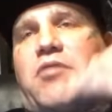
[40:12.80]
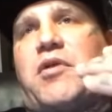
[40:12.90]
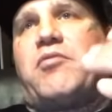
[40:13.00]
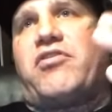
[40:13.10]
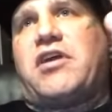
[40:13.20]

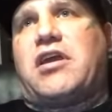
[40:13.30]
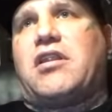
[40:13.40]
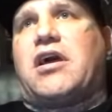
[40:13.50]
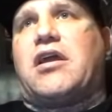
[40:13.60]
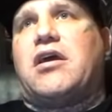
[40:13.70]
remember
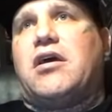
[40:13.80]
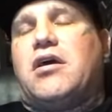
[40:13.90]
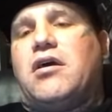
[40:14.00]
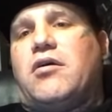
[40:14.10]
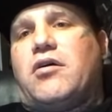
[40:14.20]
thinking like
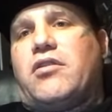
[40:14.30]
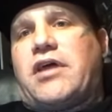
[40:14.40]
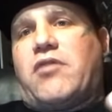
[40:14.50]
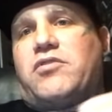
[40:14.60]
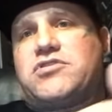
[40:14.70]

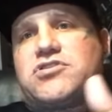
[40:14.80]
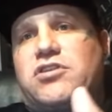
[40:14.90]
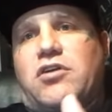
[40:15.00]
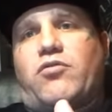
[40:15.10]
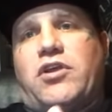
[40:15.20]
that would just
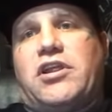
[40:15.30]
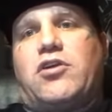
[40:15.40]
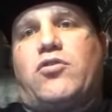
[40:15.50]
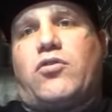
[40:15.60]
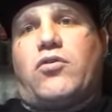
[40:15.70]
look really
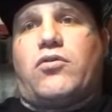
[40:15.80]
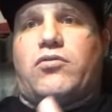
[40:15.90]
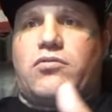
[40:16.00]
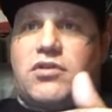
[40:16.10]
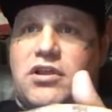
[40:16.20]

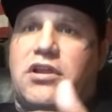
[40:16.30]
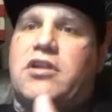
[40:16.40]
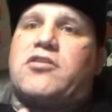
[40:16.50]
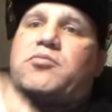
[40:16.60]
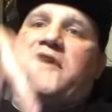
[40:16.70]
cool,
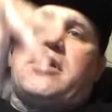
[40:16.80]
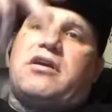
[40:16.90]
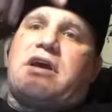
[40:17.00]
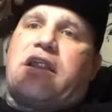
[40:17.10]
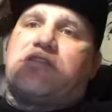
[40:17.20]
to
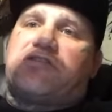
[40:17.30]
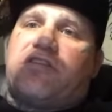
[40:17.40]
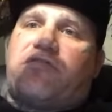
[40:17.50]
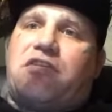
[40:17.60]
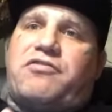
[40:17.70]
be kind of
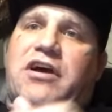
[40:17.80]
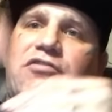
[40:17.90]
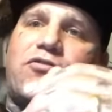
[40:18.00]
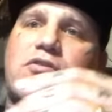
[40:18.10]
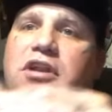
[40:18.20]
shifty
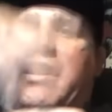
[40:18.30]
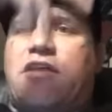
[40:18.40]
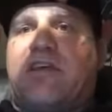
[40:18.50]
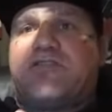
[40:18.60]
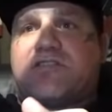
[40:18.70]
540
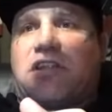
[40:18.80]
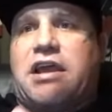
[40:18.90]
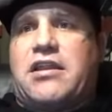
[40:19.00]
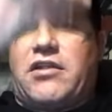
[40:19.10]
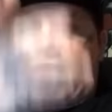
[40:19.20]
and then just
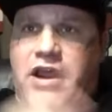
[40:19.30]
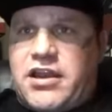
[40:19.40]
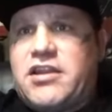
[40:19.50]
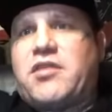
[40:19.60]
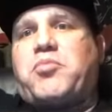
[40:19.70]
land
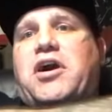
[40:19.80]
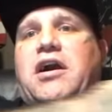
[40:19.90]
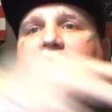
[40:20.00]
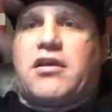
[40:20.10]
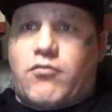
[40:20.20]
right into the
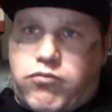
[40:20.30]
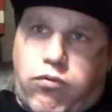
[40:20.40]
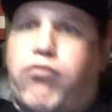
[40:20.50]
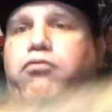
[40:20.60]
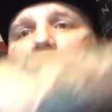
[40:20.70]
pocket
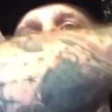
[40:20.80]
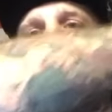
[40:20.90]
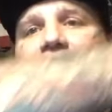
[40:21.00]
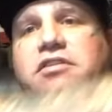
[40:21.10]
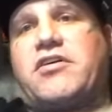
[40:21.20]

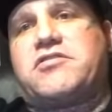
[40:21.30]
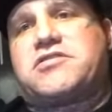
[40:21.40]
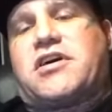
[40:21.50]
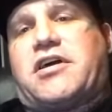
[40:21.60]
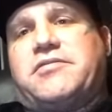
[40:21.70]
out the other
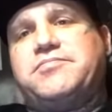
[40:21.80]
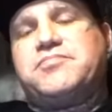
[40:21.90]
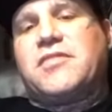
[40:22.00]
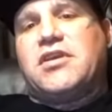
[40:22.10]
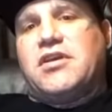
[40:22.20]
side.
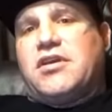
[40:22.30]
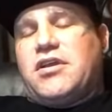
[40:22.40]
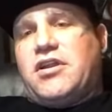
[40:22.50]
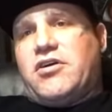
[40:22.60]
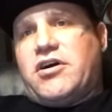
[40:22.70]

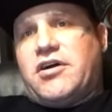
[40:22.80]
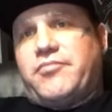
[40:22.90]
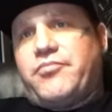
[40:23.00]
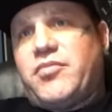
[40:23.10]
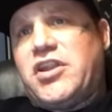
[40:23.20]

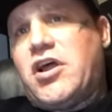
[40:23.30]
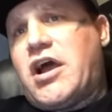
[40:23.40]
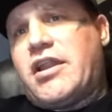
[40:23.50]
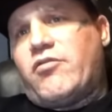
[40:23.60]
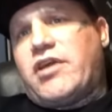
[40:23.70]
But no,
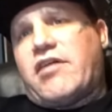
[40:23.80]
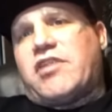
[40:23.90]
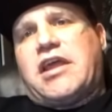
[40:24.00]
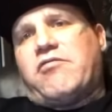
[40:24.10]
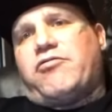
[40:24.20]
I didn't really have
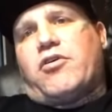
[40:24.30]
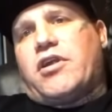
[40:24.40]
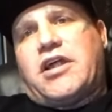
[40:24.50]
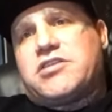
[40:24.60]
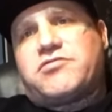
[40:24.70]
a name
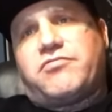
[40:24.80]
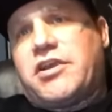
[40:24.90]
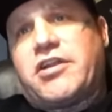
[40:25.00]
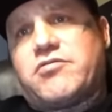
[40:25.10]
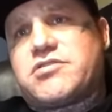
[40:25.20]
for it. I just
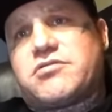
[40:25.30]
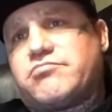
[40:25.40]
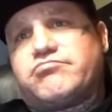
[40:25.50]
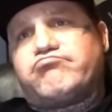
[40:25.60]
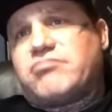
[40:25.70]
figured it was
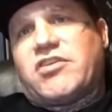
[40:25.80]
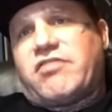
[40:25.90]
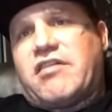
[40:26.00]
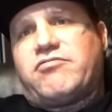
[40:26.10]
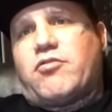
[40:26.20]

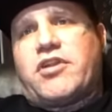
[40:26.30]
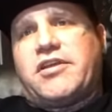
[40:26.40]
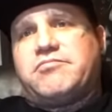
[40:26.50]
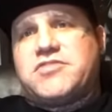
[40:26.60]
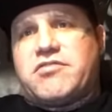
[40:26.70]

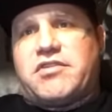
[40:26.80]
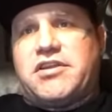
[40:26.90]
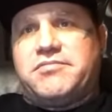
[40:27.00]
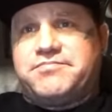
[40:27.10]
540 shifty.